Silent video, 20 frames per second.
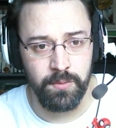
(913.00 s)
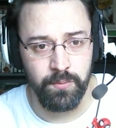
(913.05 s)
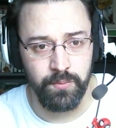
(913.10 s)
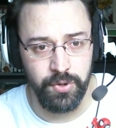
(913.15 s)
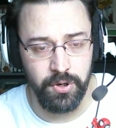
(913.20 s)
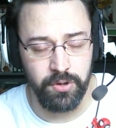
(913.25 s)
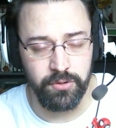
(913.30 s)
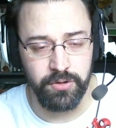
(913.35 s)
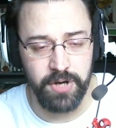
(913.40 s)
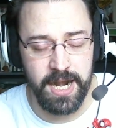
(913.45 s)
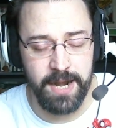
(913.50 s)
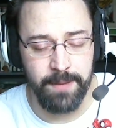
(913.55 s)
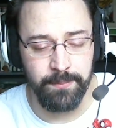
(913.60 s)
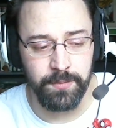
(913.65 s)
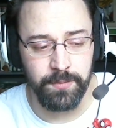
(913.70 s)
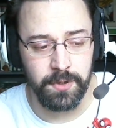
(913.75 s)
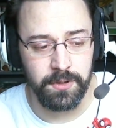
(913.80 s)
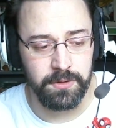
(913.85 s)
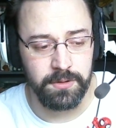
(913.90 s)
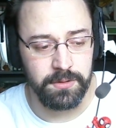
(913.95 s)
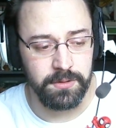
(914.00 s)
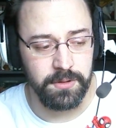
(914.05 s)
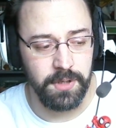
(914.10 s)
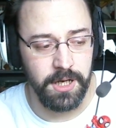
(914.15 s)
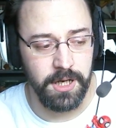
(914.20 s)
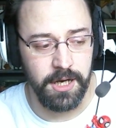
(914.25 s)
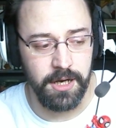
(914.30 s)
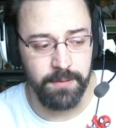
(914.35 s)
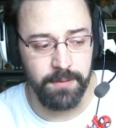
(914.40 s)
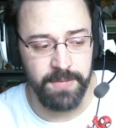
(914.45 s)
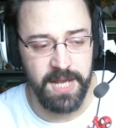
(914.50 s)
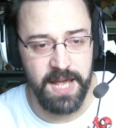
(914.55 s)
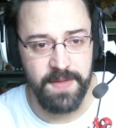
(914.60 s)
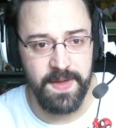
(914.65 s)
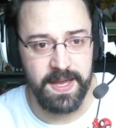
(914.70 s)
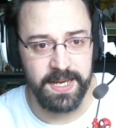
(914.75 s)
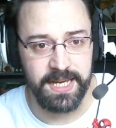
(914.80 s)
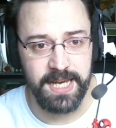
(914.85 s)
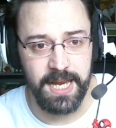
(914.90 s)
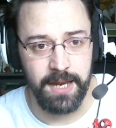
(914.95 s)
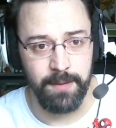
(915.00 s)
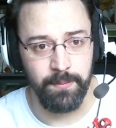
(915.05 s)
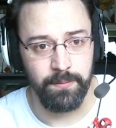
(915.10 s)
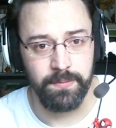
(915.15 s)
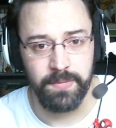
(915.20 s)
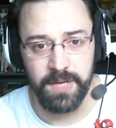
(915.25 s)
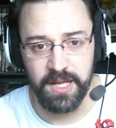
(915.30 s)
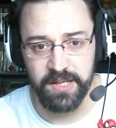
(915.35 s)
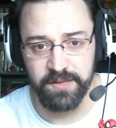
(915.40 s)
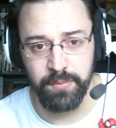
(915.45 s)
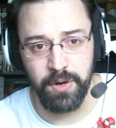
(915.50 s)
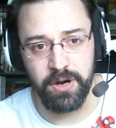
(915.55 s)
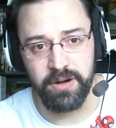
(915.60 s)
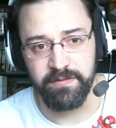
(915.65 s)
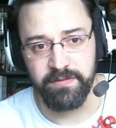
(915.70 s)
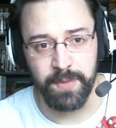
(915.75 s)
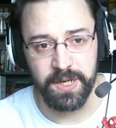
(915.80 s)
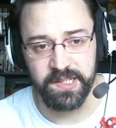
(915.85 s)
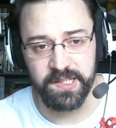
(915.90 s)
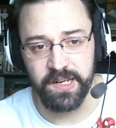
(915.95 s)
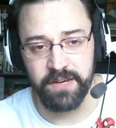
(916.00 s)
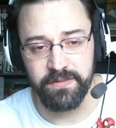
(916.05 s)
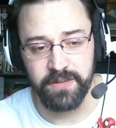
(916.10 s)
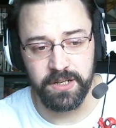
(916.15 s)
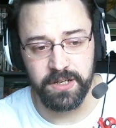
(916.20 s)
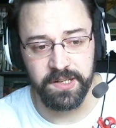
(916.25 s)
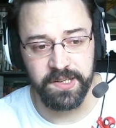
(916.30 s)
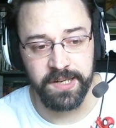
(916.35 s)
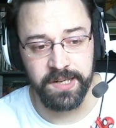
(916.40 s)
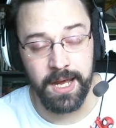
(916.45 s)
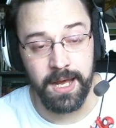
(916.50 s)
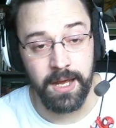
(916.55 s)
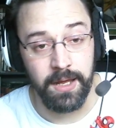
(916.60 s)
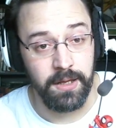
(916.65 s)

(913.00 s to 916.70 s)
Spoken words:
program, and that came as part of my severance.